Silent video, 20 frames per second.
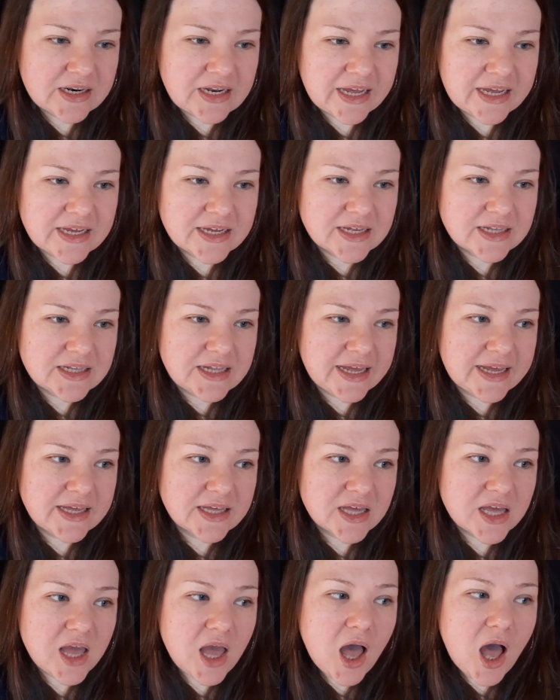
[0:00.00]
Like like,
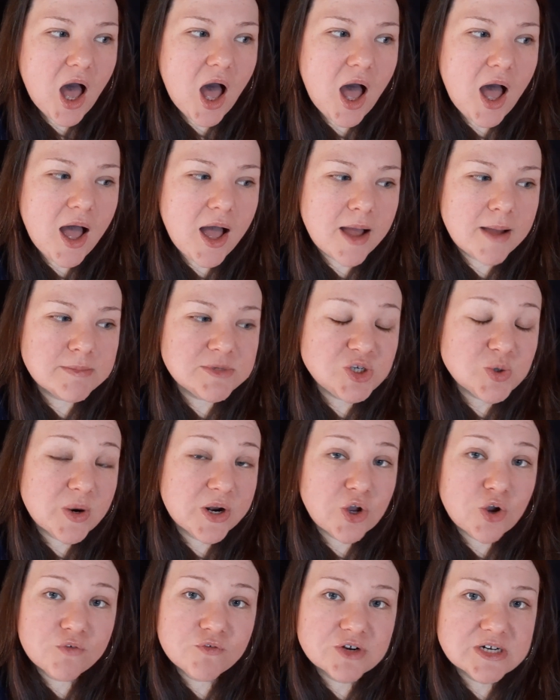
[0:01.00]
um, do you want
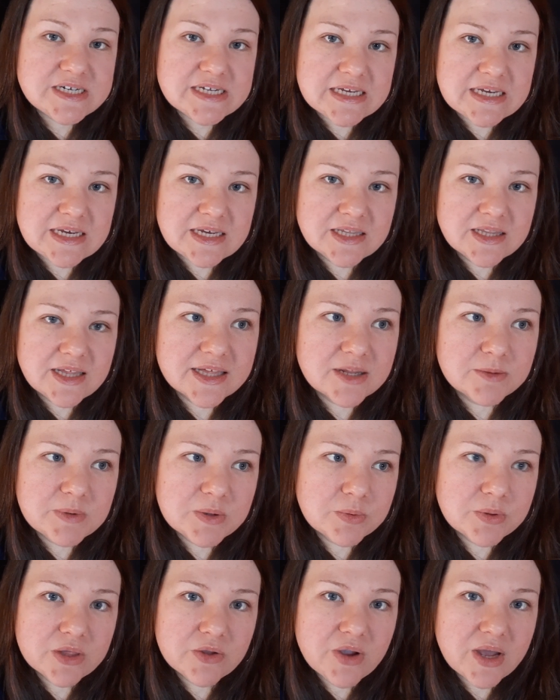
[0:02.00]
to go for tea? it'd be
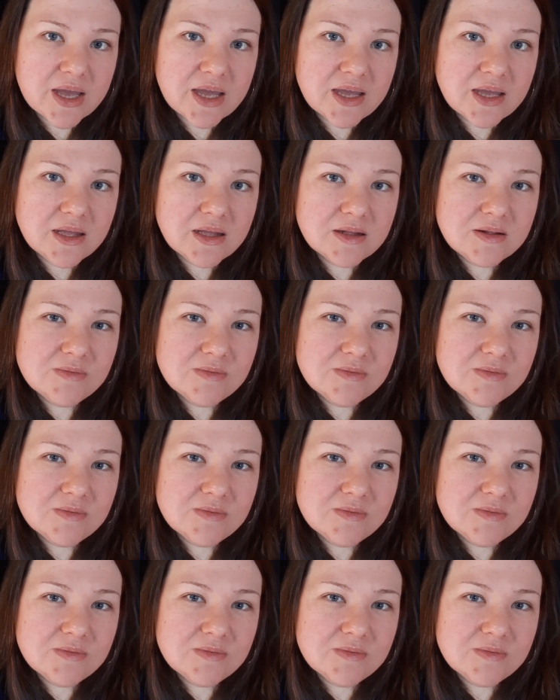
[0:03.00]
really great.